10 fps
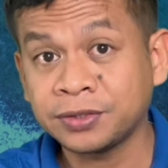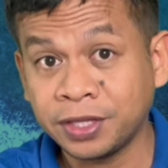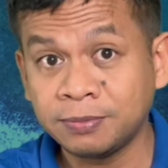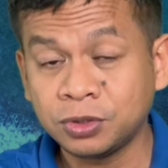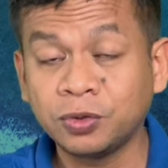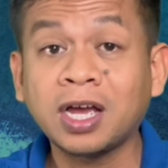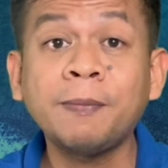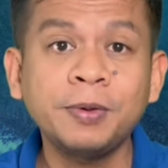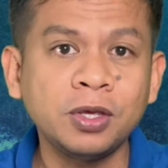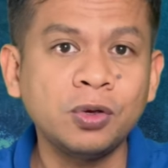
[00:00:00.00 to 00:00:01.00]
them to
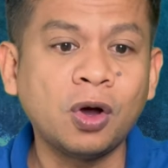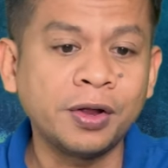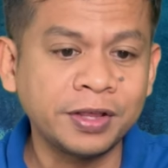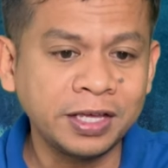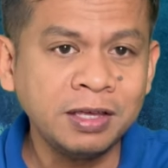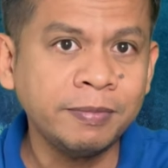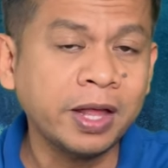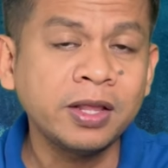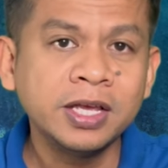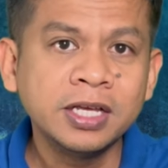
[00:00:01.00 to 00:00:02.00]
copy you on the
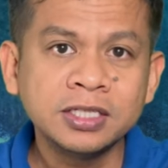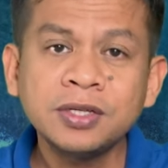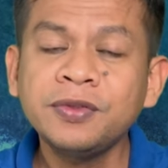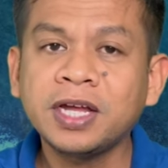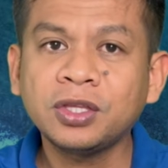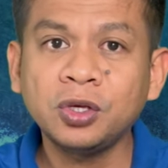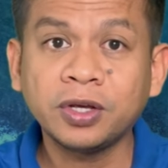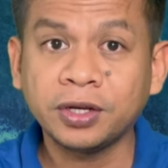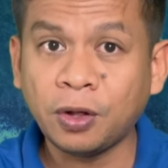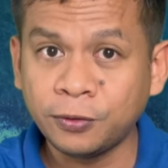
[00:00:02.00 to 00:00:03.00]
email so that you
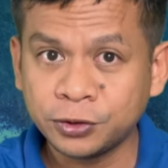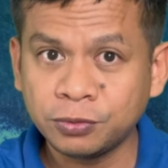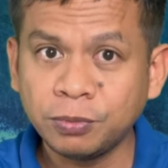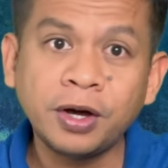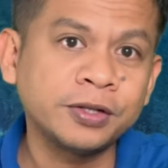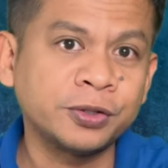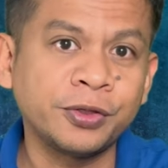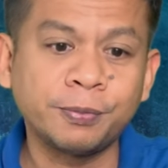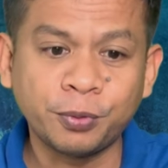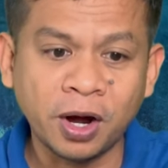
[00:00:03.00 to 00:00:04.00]
can also
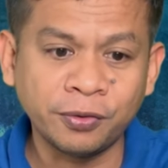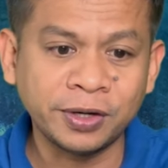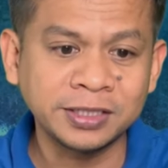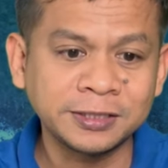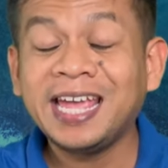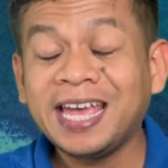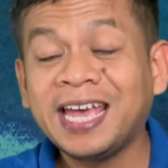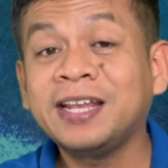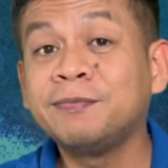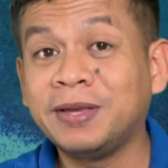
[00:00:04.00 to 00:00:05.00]
monitor the progress
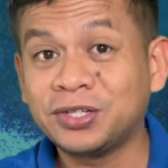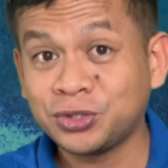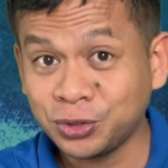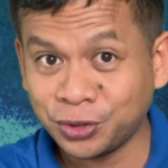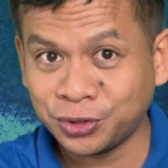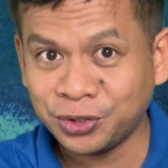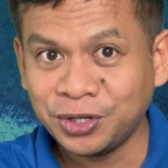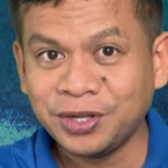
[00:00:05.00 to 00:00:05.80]
and make sure